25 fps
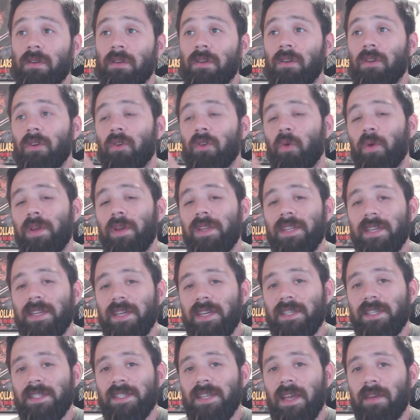queen to
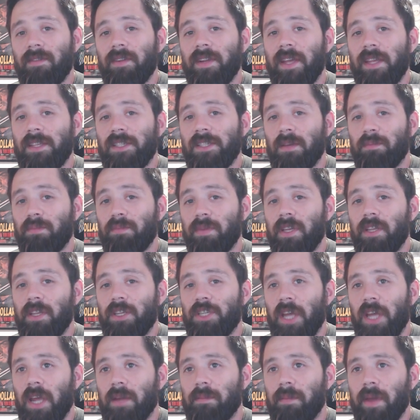e7 ends up being
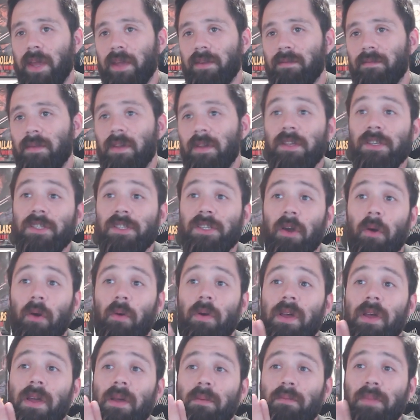checkmate. So
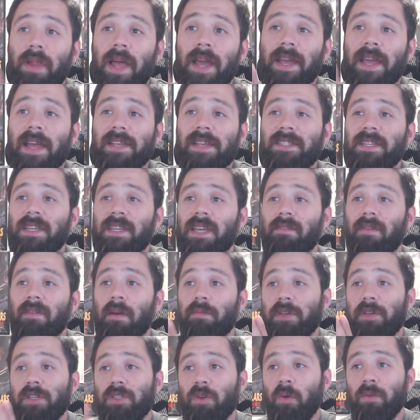black has to give up
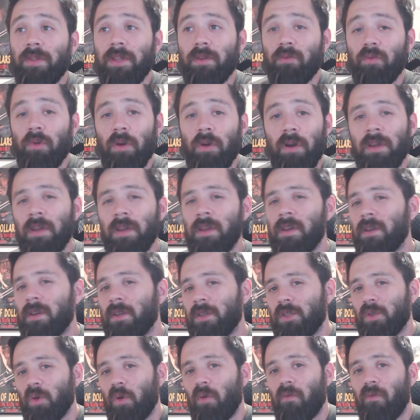his only rook
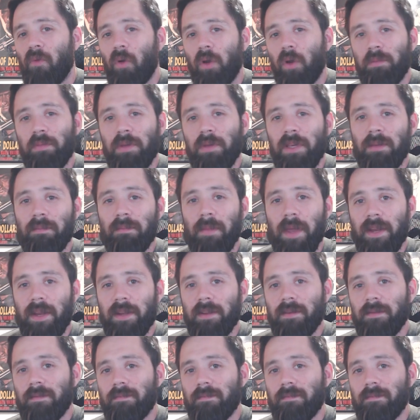to avoid being mated.